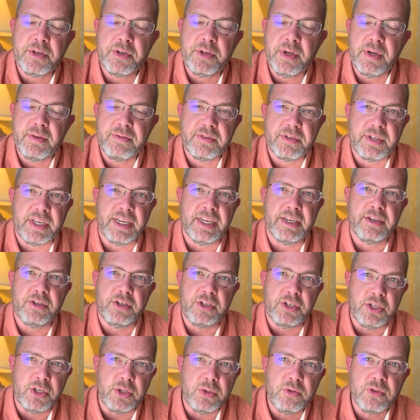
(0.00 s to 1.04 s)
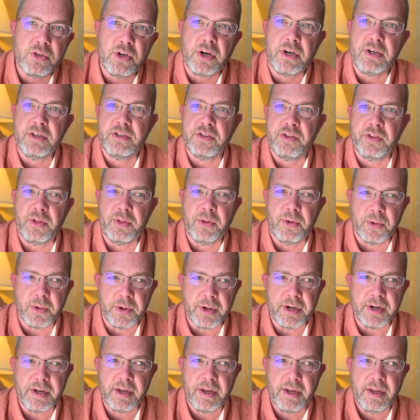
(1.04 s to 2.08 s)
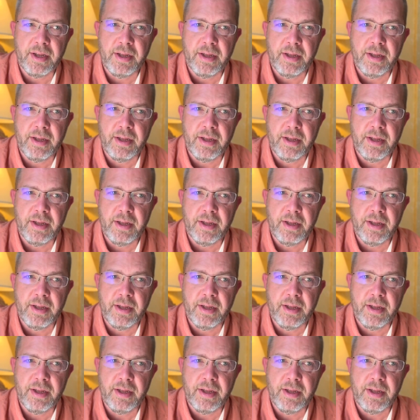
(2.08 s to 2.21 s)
you have sinned, you turn to the Lord